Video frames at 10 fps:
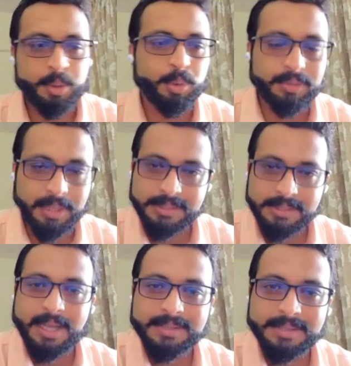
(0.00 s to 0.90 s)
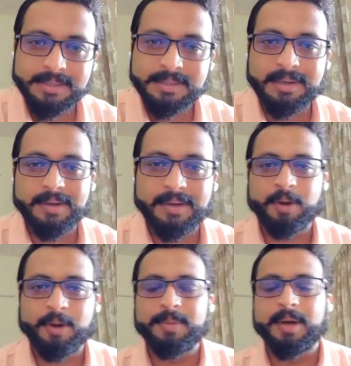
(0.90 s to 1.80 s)
two things as a
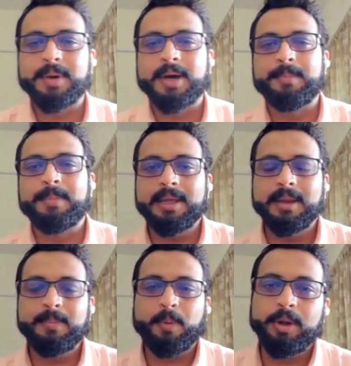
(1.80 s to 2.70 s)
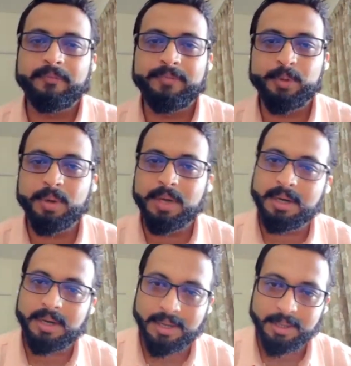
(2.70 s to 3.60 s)
from a medical point of view,
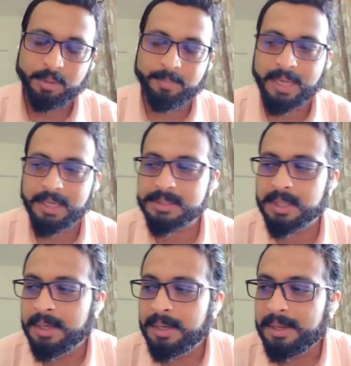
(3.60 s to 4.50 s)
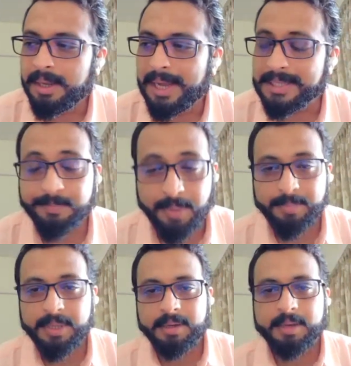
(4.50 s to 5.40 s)
I could manage. As a
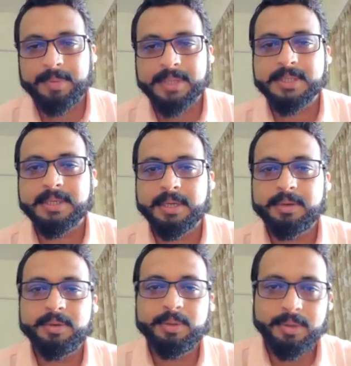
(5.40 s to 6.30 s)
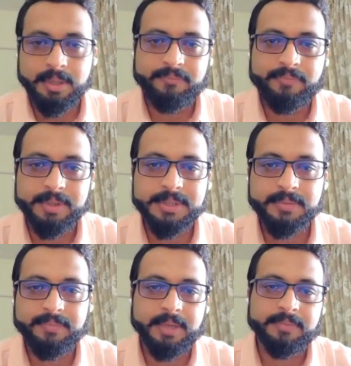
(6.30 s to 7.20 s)
public representative during first
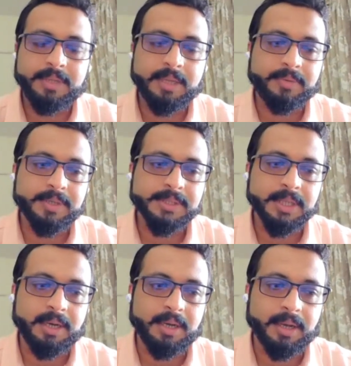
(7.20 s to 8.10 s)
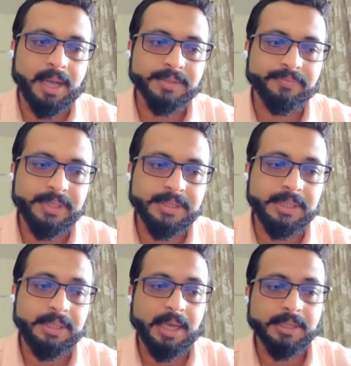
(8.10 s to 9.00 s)
wave, there was as
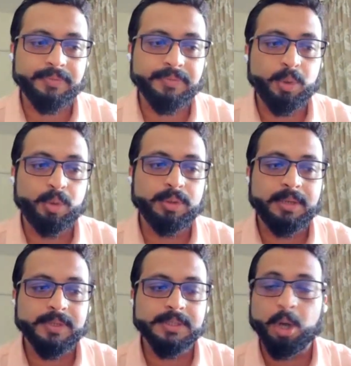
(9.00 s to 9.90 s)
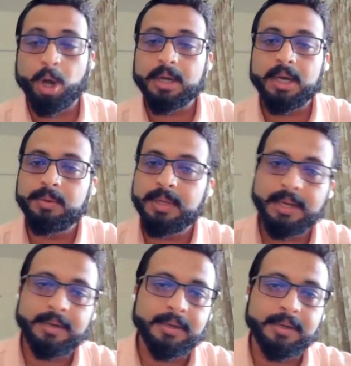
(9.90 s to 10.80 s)
we know, there was lockdown,
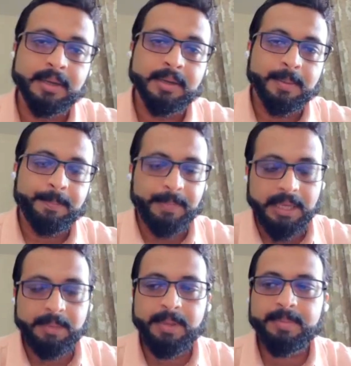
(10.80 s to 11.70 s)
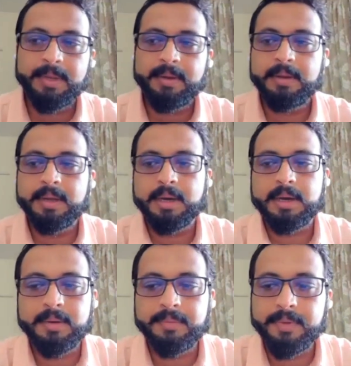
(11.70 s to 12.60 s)
and many
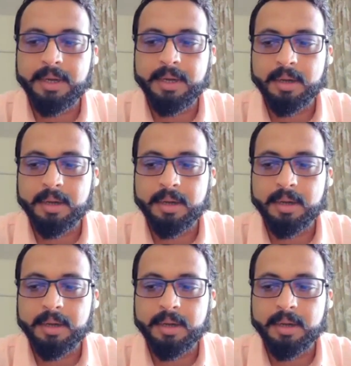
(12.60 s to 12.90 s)
people,